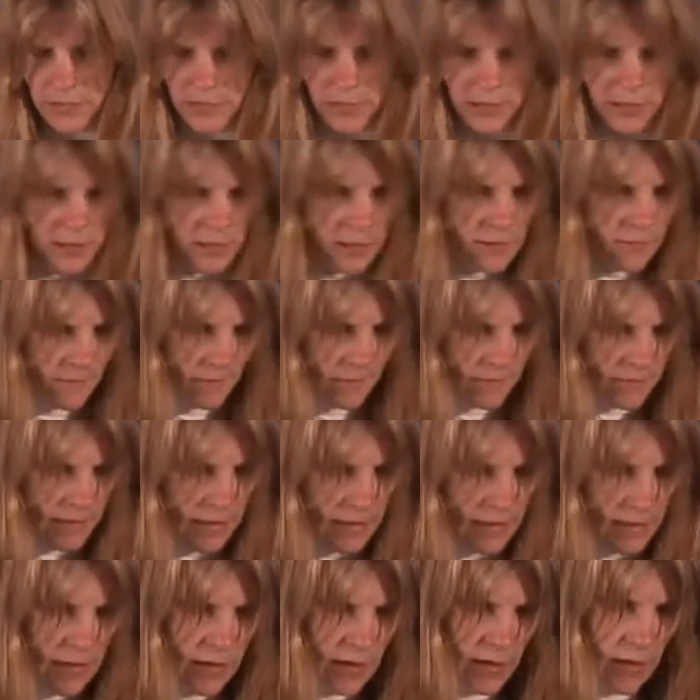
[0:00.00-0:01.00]
good.
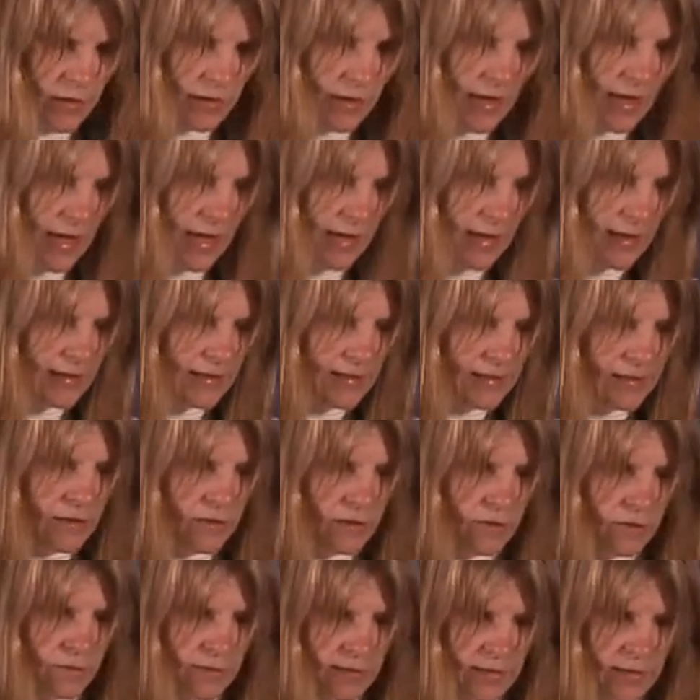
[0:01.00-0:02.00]
Okay,
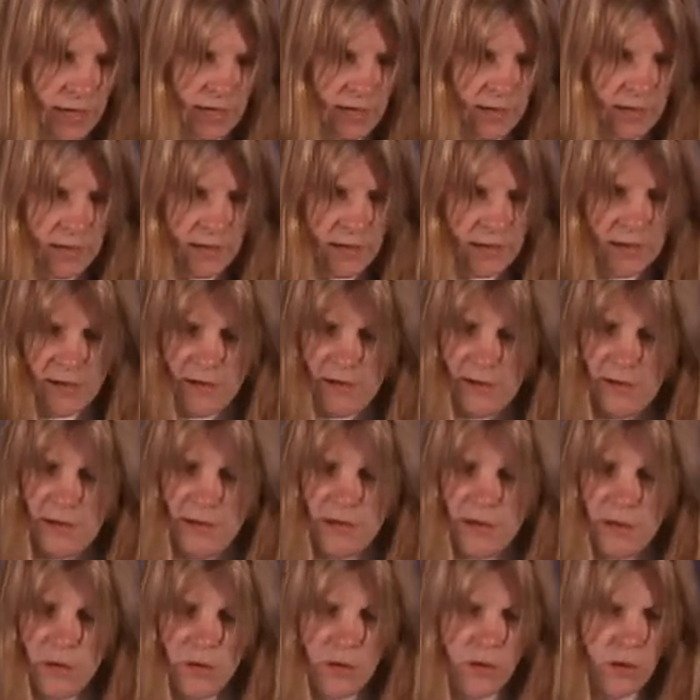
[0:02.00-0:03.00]
so we got our
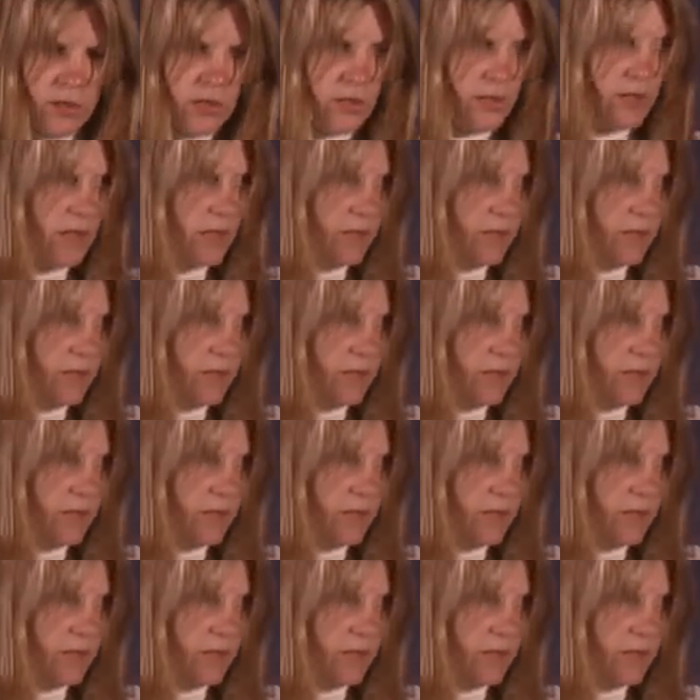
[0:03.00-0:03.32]
gorgeous